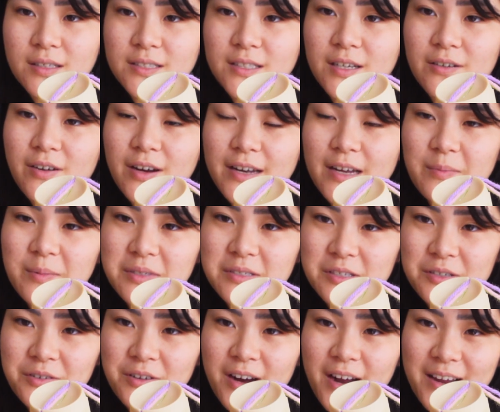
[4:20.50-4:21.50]
see it right now, but there's a
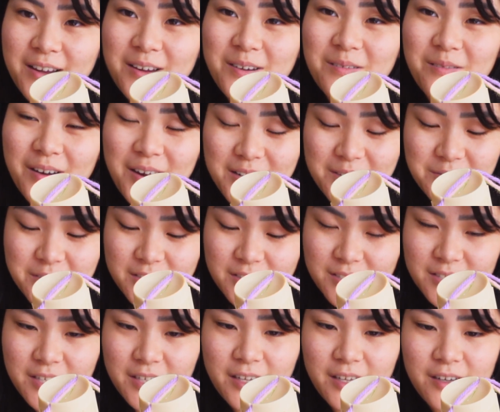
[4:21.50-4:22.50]
crank right
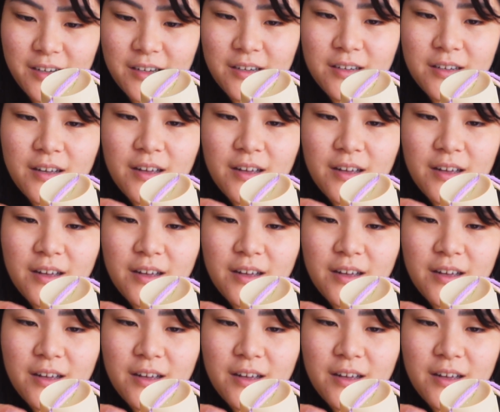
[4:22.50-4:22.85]
just here,